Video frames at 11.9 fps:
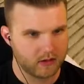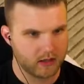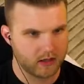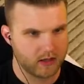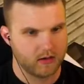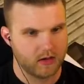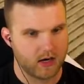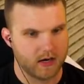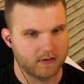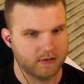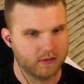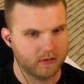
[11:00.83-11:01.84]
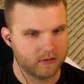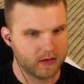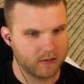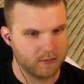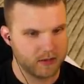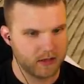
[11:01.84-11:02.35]
Okay. All right, so it's just
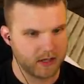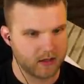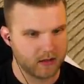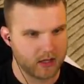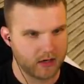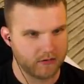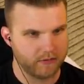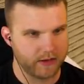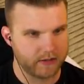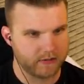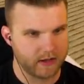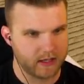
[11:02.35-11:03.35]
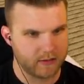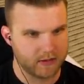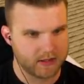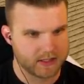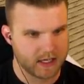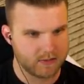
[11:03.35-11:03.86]
gonna be like a lot of like taking
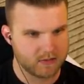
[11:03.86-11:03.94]
my time